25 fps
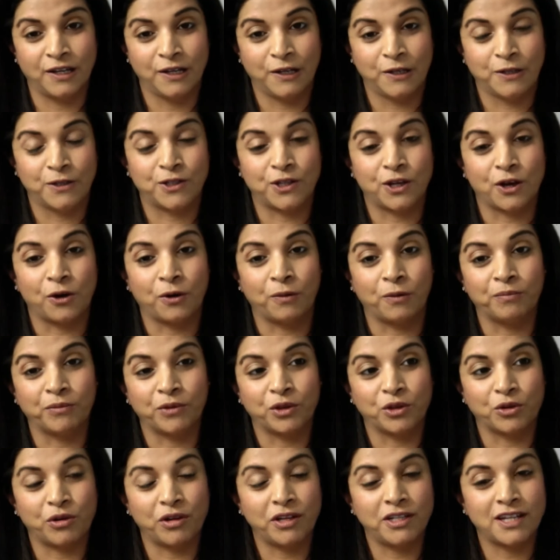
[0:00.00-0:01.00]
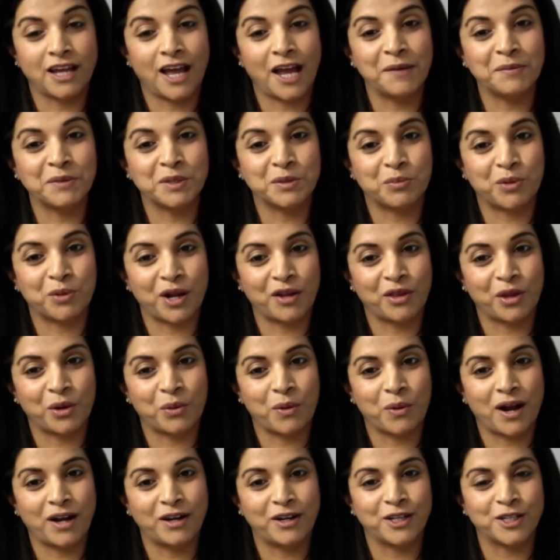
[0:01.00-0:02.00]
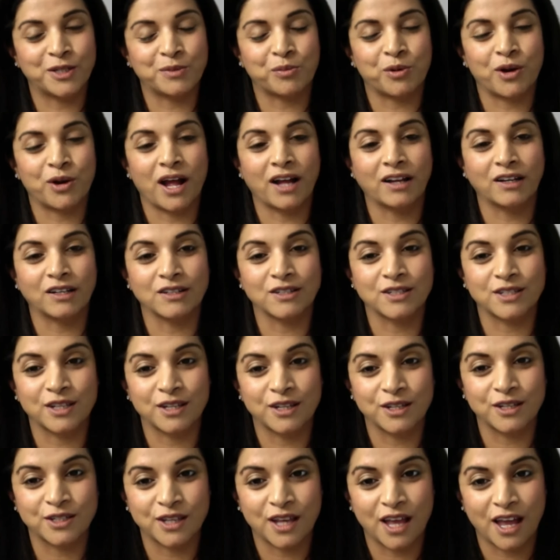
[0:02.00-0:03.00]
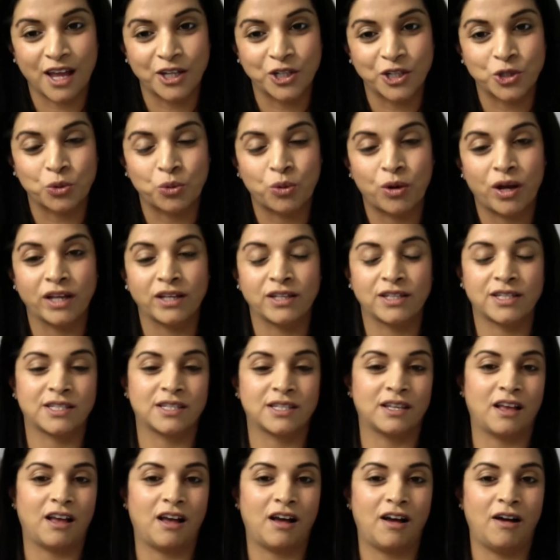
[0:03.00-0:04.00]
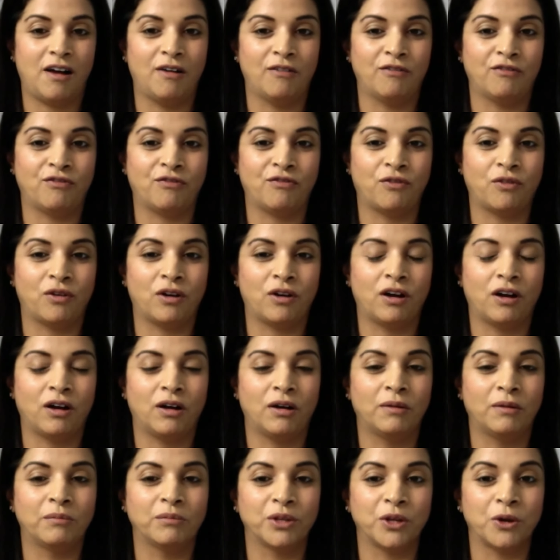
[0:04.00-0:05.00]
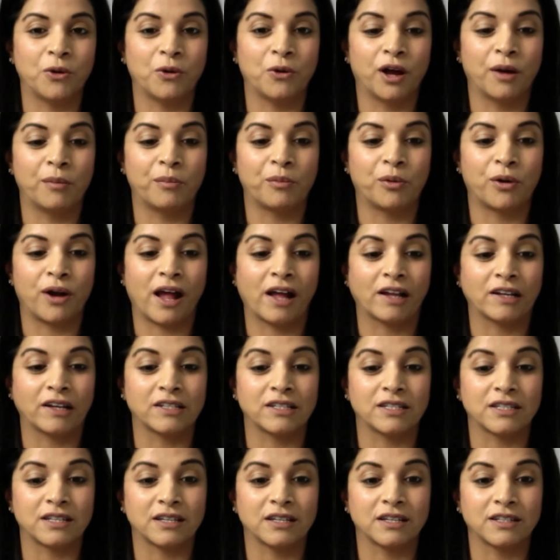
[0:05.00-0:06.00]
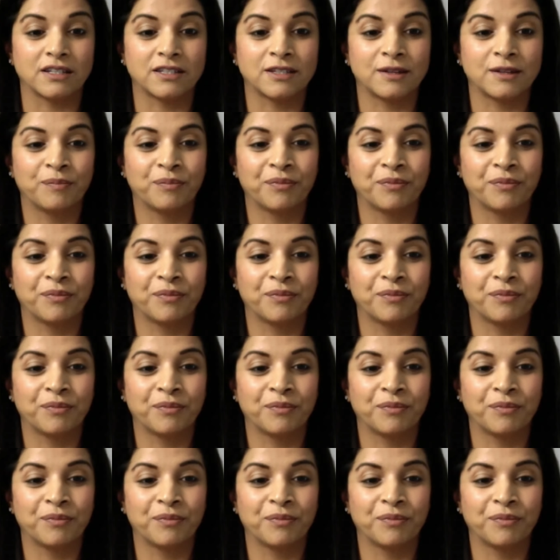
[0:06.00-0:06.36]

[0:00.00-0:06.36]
So 3 times breath awareness practices and twice yoga practices.